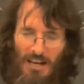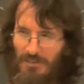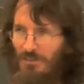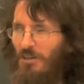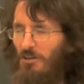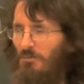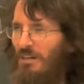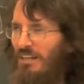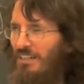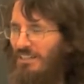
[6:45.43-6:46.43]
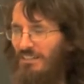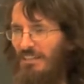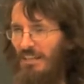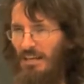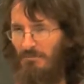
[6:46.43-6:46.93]
I don't know, but
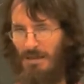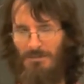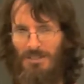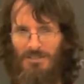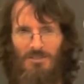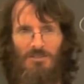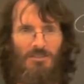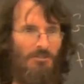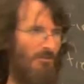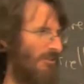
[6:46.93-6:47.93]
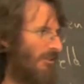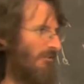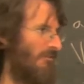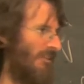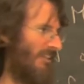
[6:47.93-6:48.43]
and maybe it's you
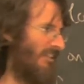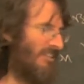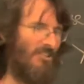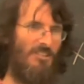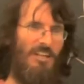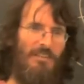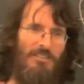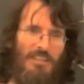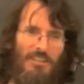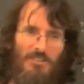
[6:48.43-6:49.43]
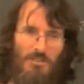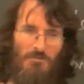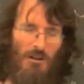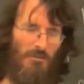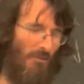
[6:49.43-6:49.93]
really can just get everything just
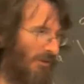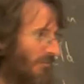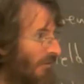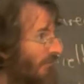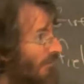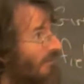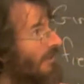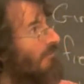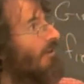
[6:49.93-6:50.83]
as well. But what we really